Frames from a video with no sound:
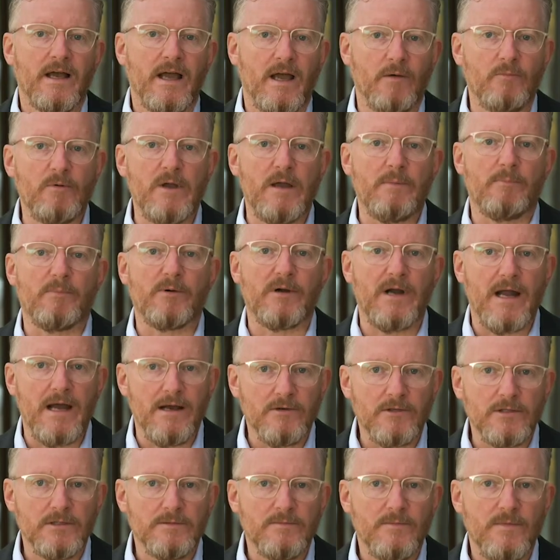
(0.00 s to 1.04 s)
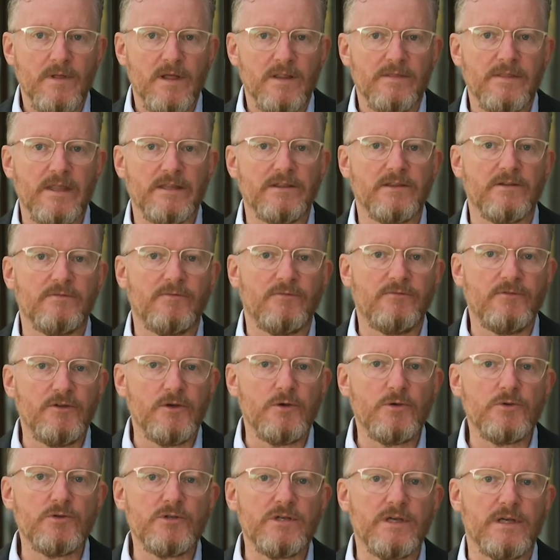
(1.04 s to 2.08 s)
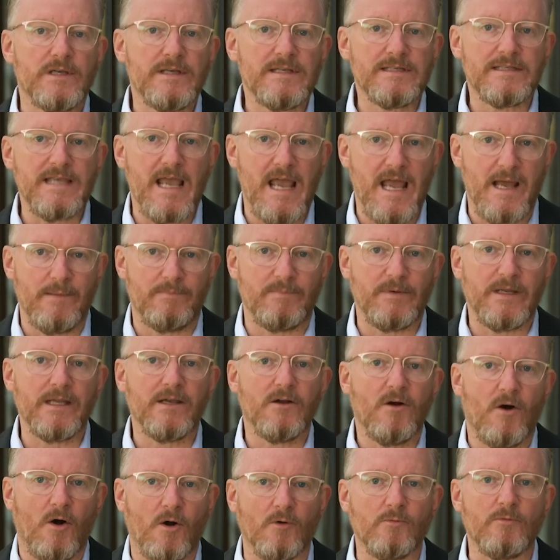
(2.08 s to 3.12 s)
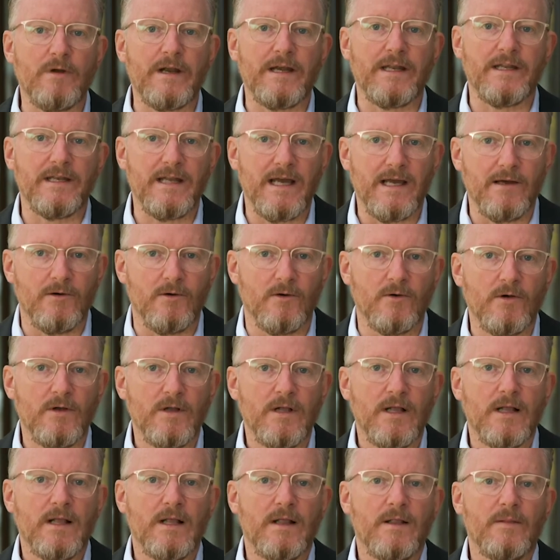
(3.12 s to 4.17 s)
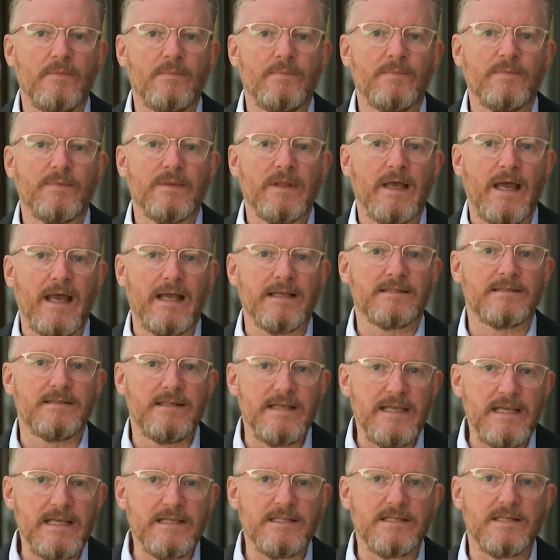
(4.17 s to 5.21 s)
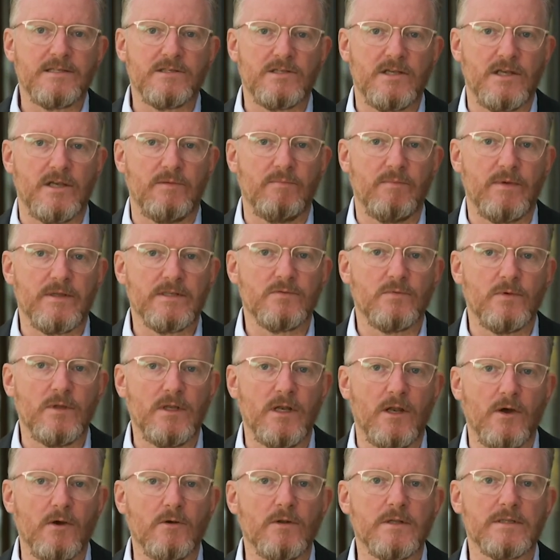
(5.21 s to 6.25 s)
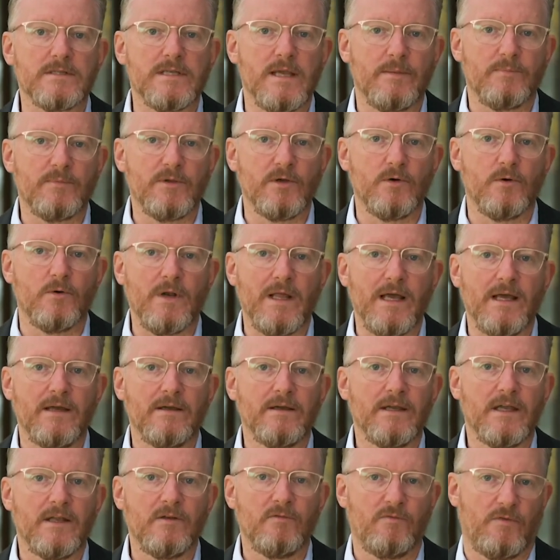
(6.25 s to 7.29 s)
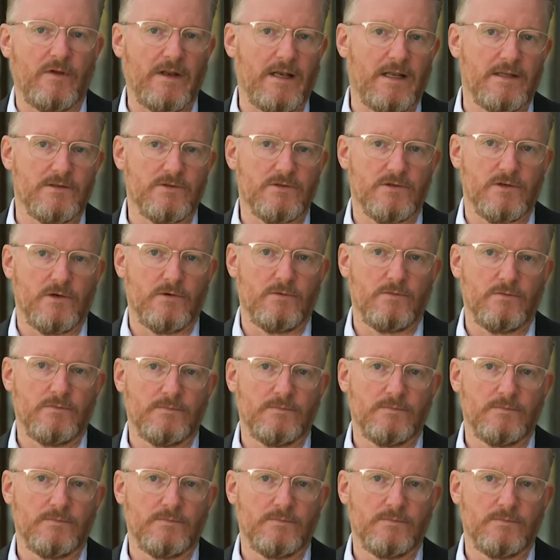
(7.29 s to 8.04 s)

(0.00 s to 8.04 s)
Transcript: And we are proud that the future is happening already now, as these achievements with LocalTapiola in Finland show.